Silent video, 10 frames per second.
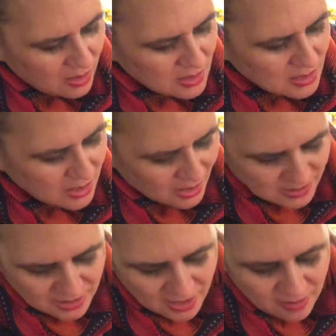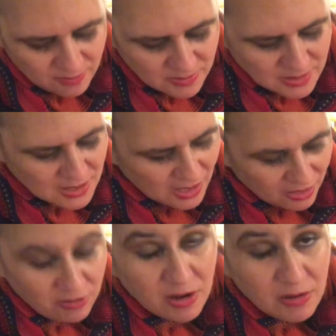slice it up,
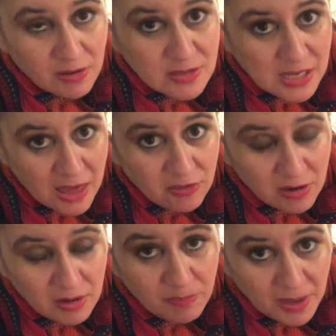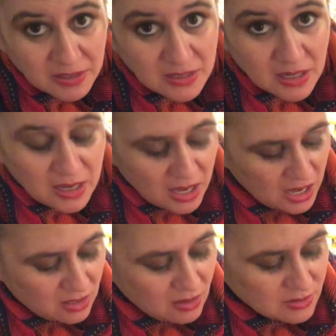slather it in butter
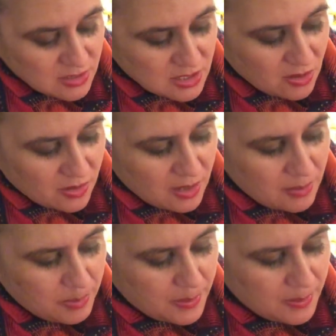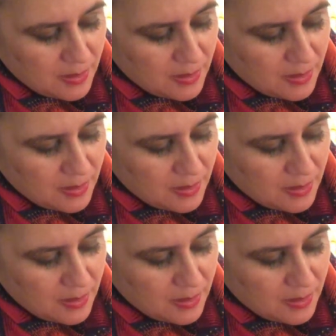and golden syrup,